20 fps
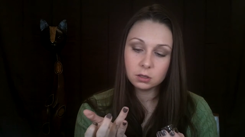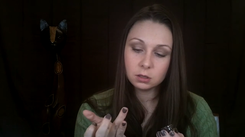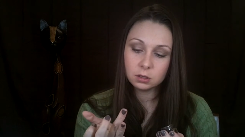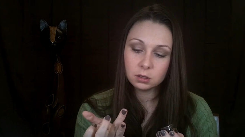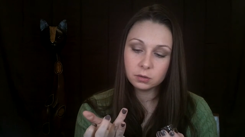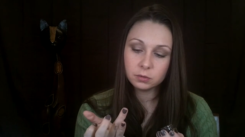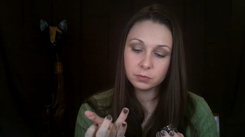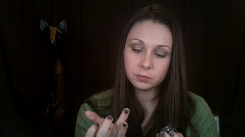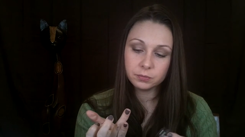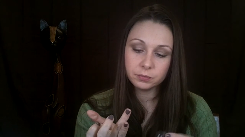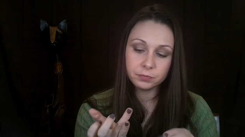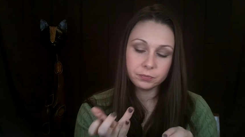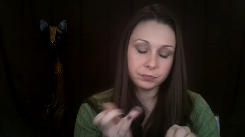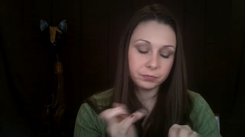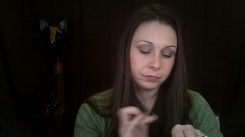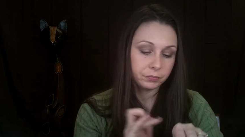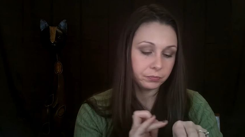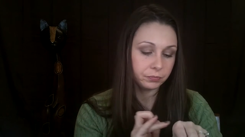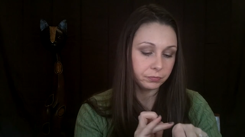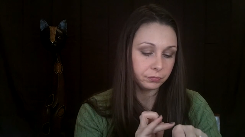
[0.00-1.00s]

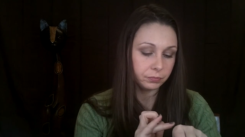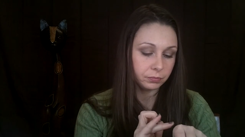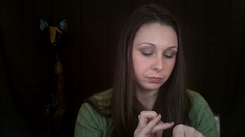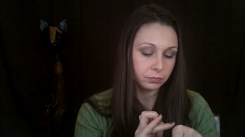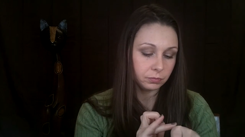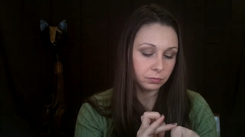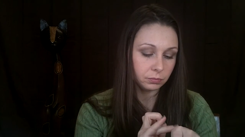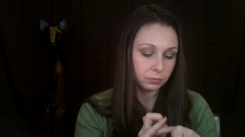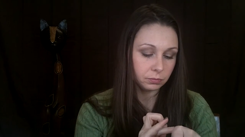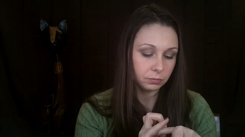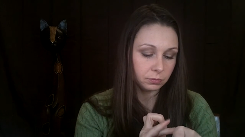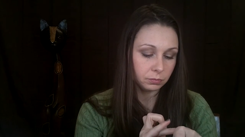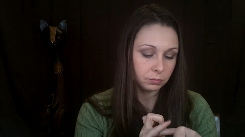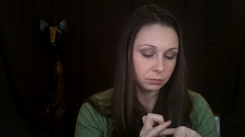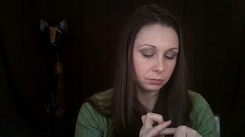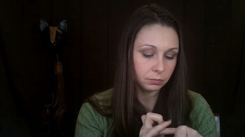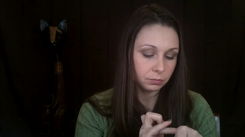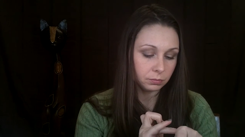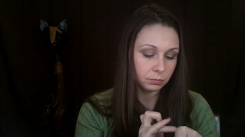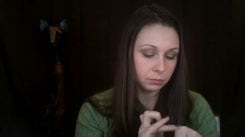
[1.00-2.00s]

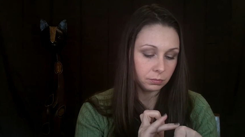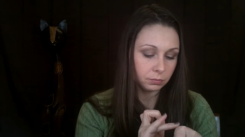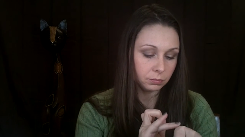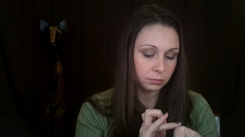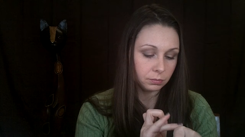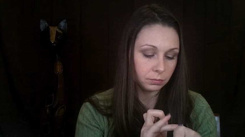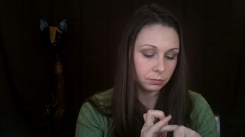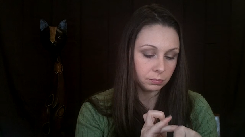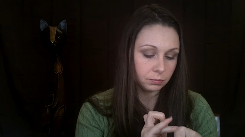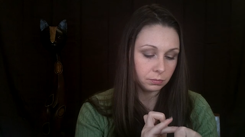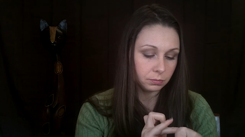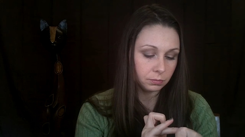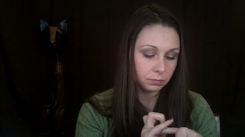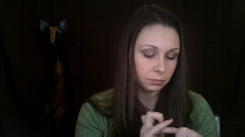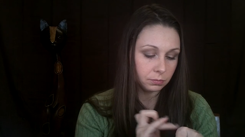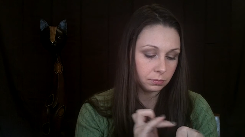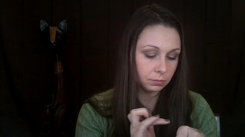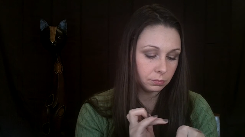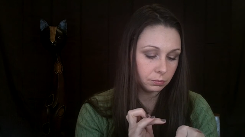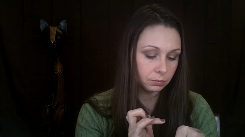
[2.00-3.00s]

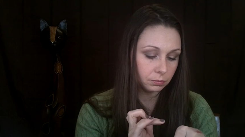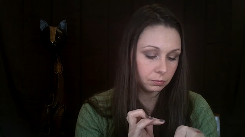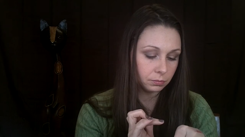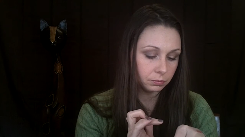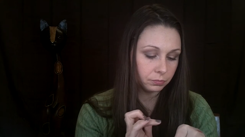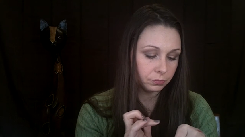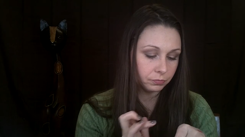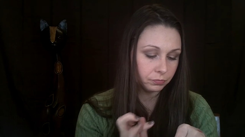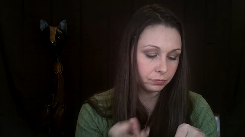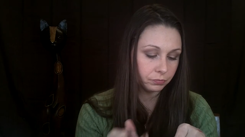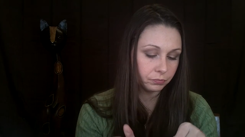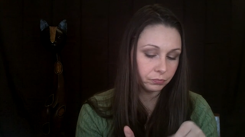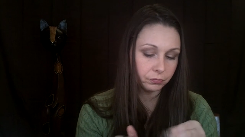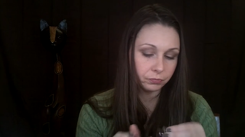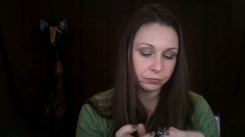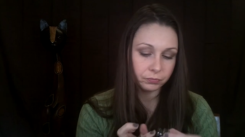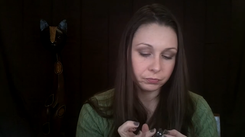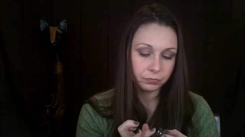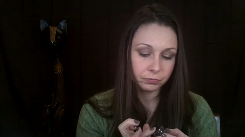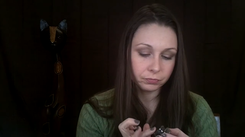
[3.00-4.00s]

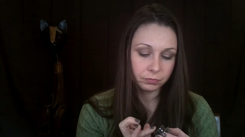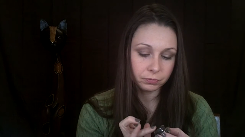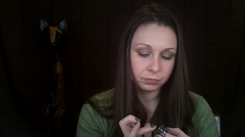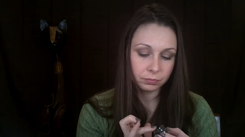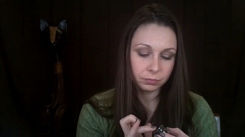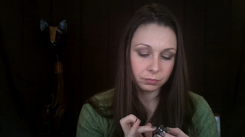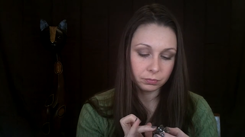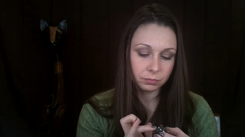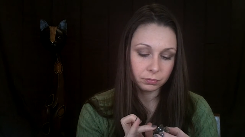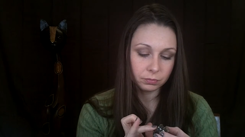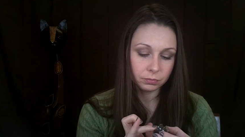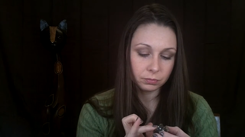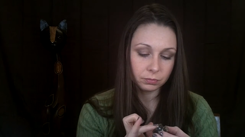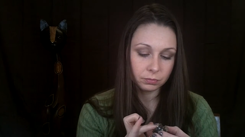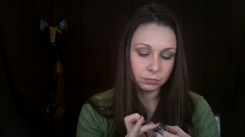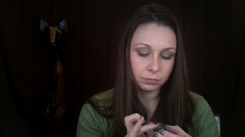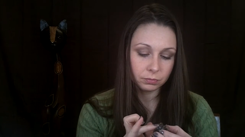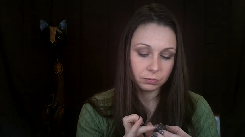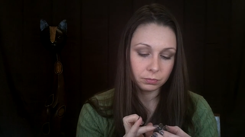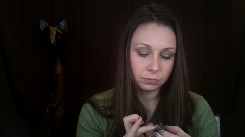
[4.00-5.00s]

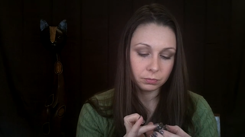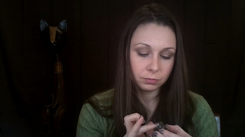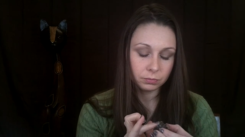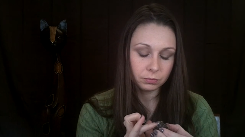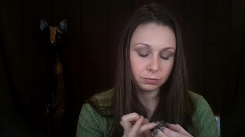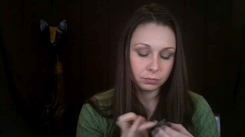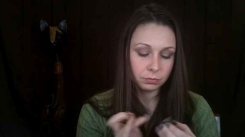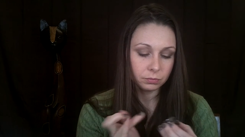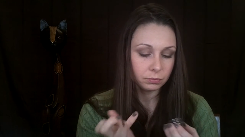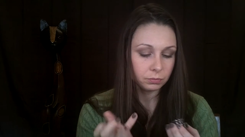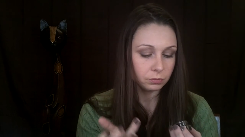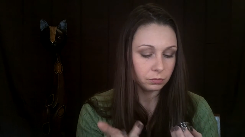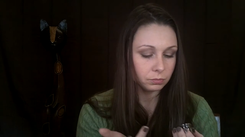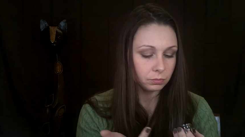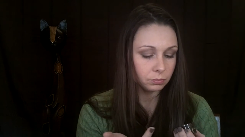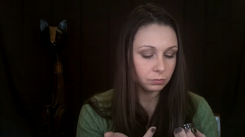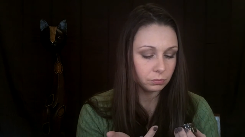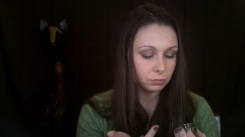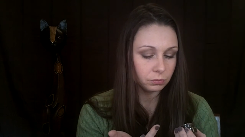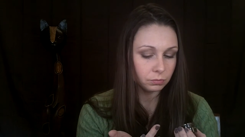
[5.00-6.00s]

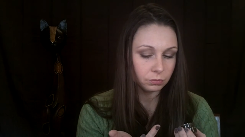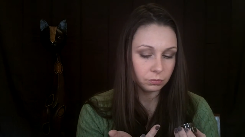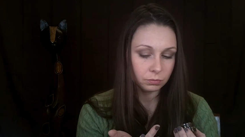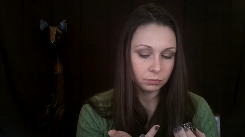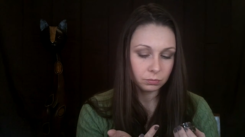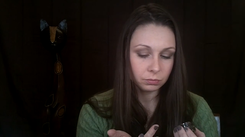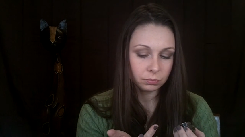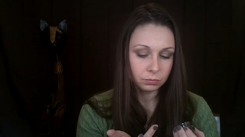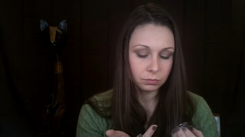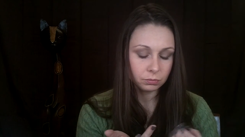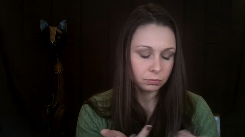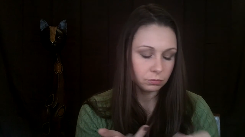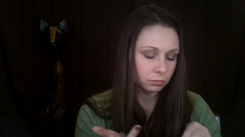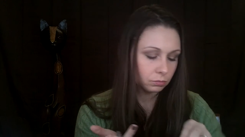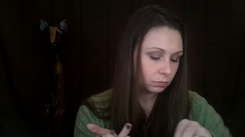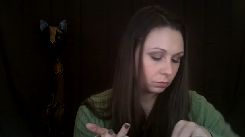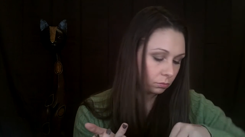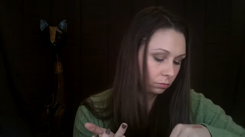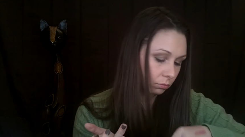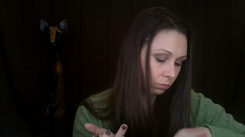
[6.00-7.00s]

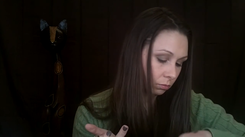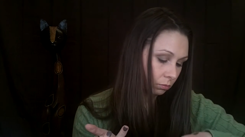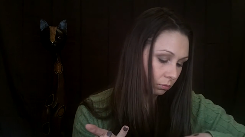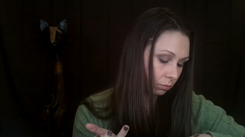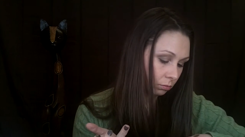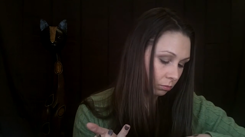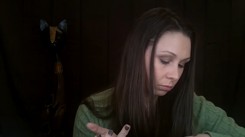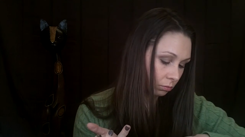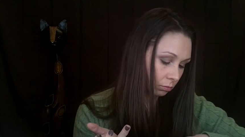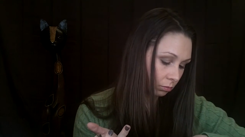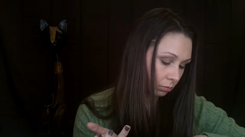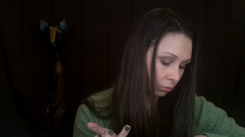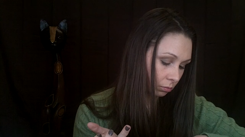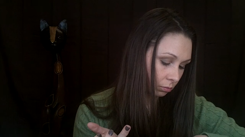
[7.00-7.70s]
Nobody speaks.